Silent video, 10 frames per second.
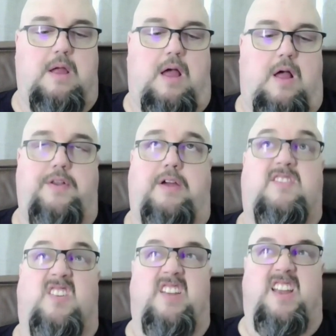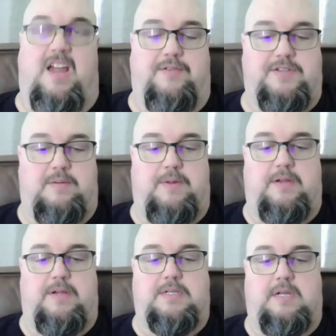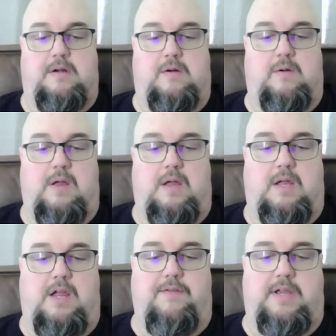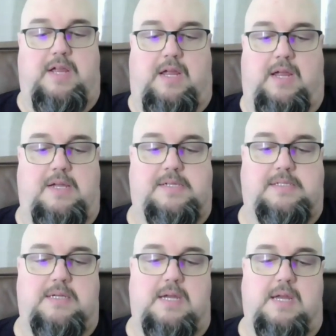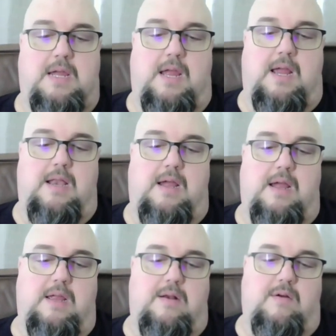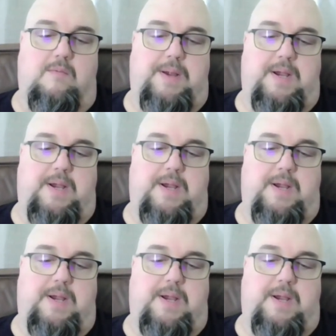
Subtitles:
All knives are going to have some of this, you know, even case and, you know,